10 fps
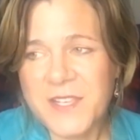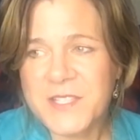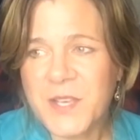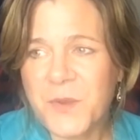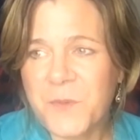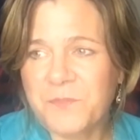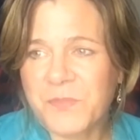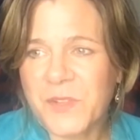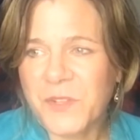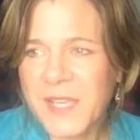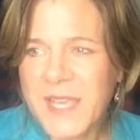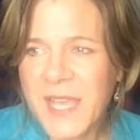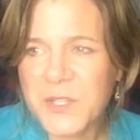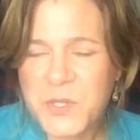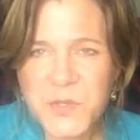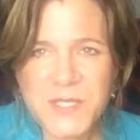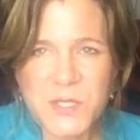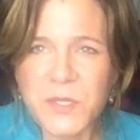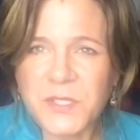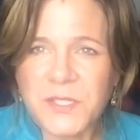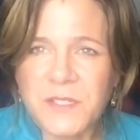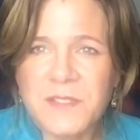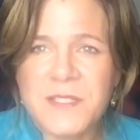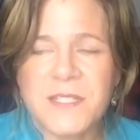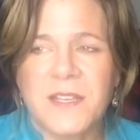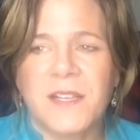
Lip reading: So looking at nutraceuticals,